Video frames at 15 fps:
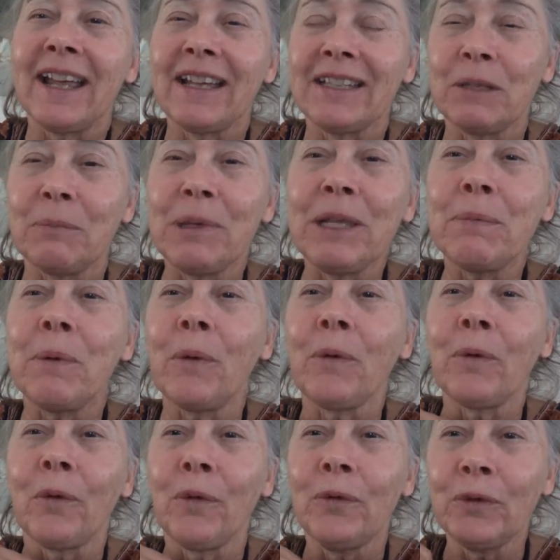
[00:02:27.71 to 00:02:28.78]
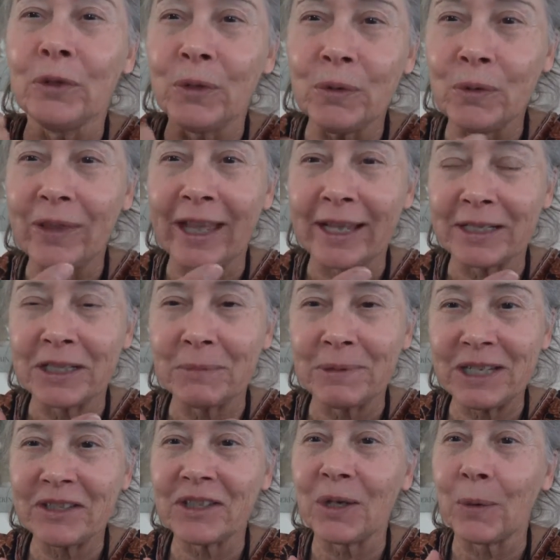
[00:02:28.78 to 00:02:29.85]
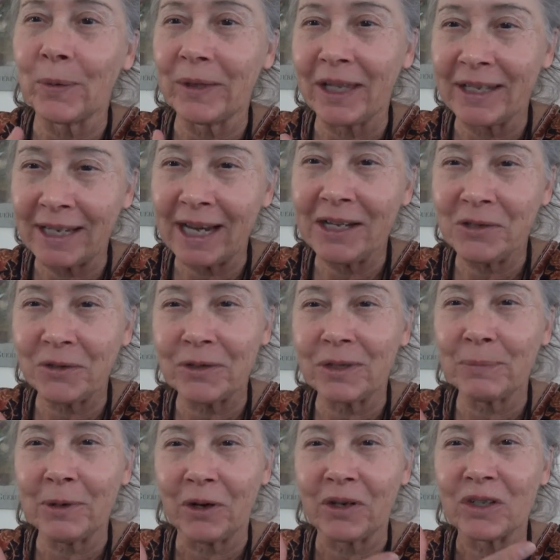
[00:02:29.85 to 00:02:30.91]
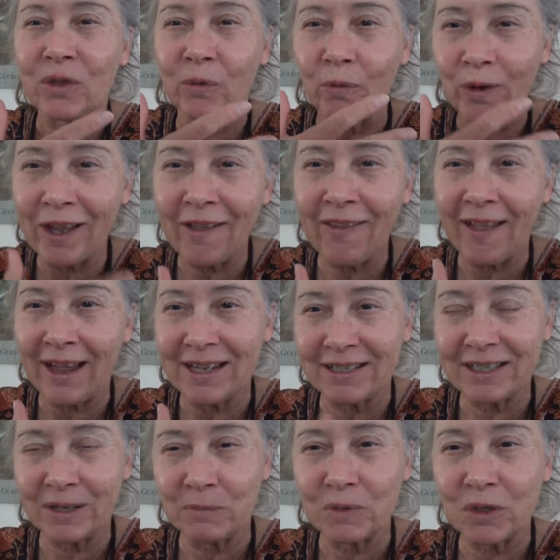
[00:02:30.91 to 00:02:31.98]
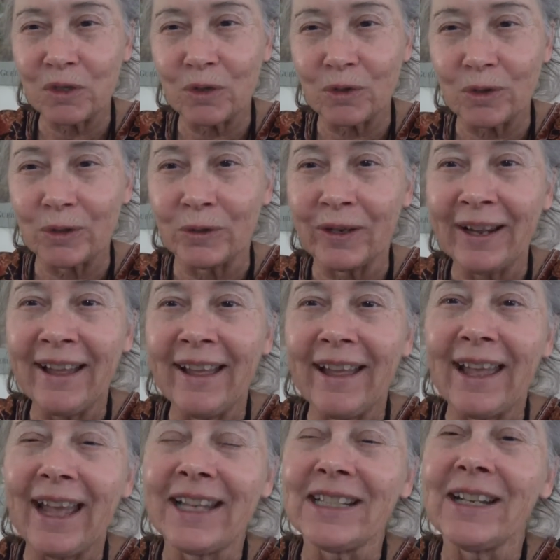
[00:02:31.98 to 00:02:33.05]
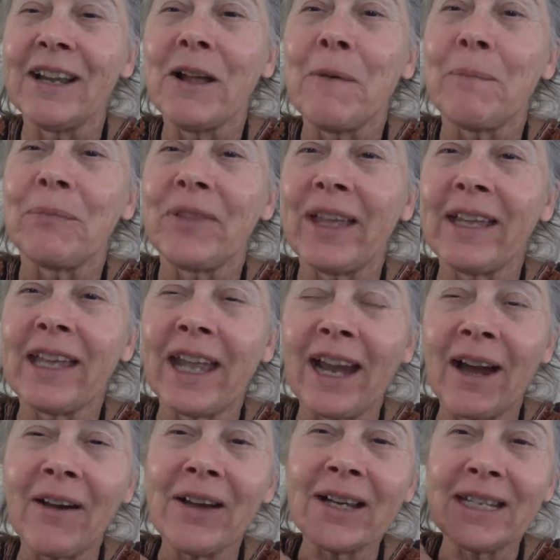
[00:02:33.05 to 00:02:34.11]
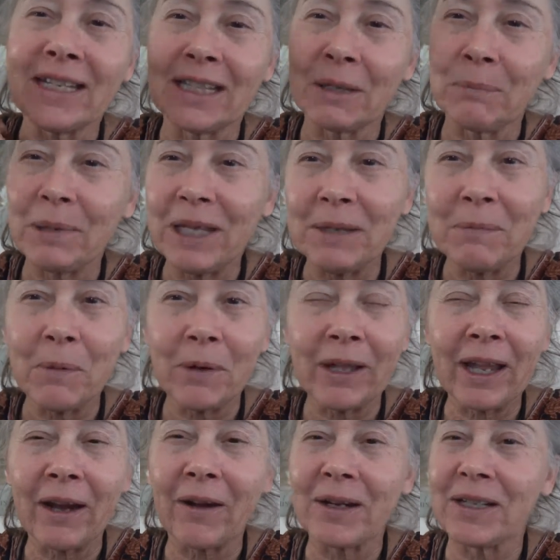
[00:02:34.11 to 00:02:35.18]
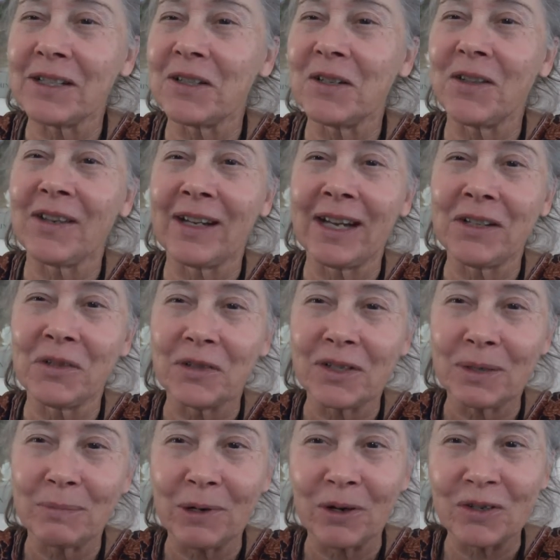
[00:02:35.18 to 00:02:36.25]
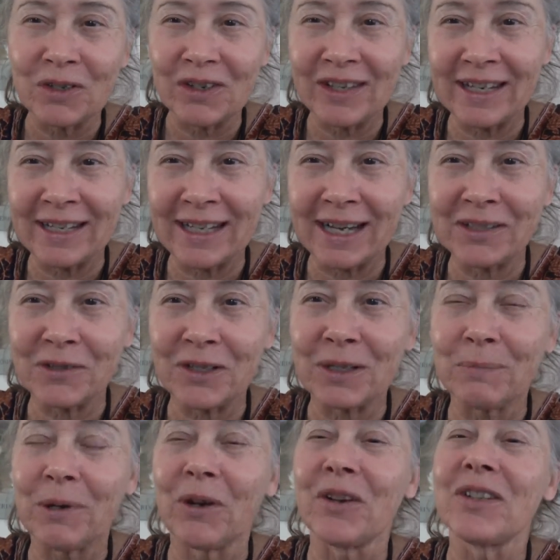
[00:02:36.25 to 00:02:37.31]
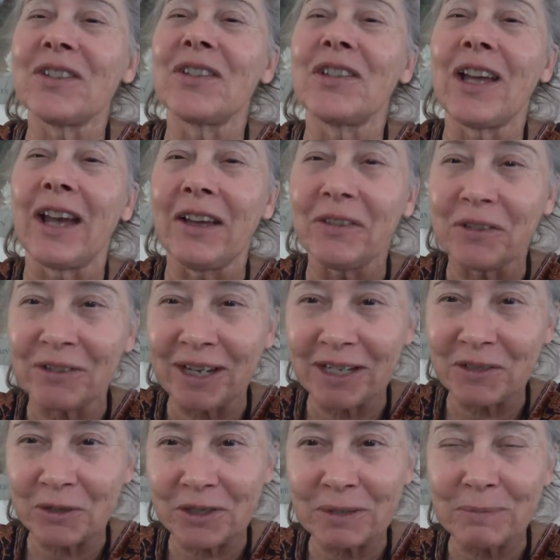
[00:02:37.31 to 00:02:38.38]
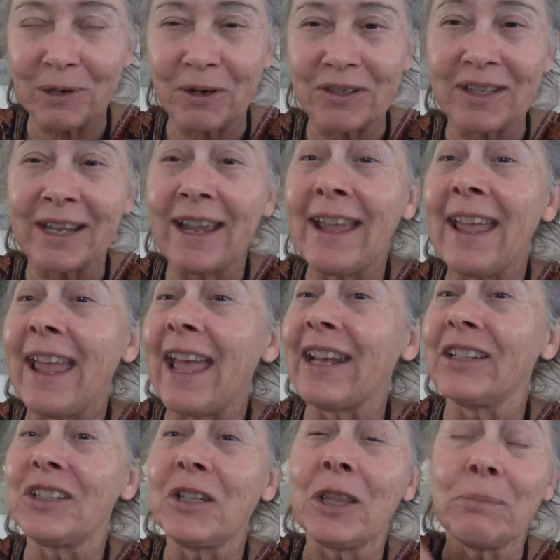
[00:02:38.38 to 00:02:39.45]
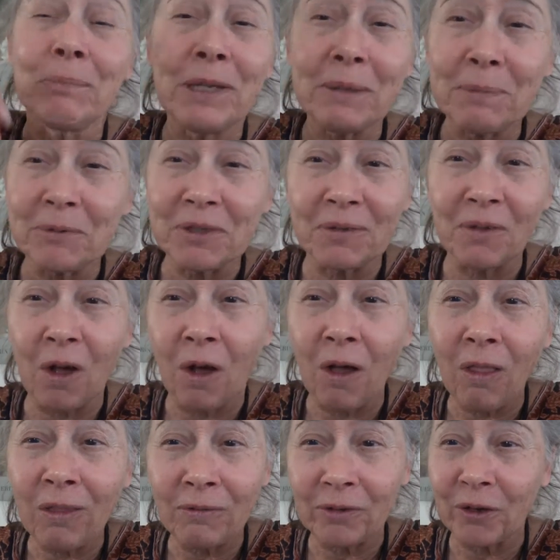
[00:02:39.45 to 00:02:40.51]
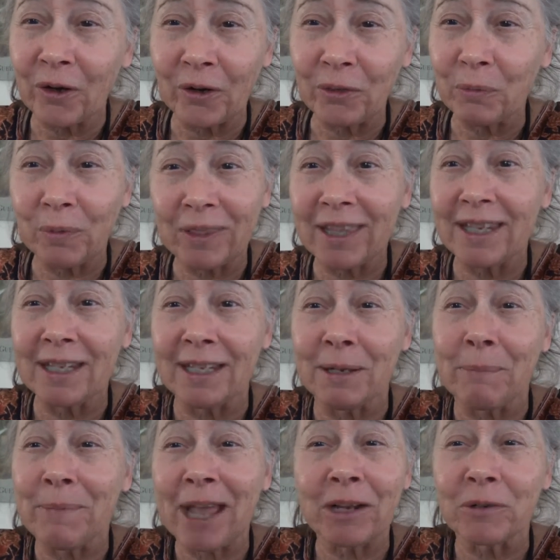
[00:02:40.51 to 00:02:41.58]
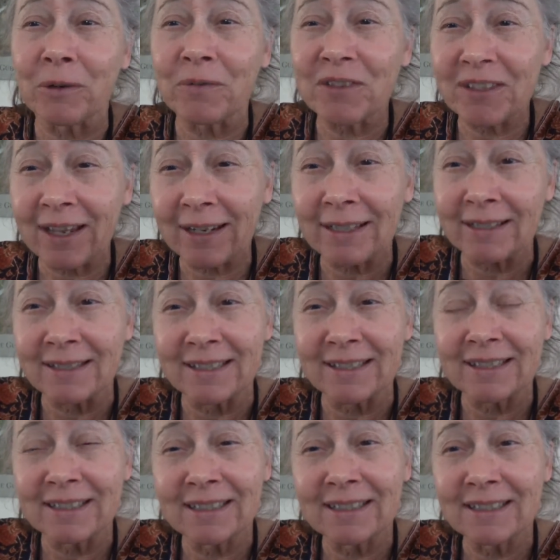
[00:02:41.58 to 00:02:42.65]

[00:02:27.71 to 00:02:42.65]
the people knew that to be so, and the nature spirits realized it was true, and they carried it, the people carried it to the nature spirits, and the nature spirits to other nature spirits, and to the peoples of all of Earth. Within a matter of seconds,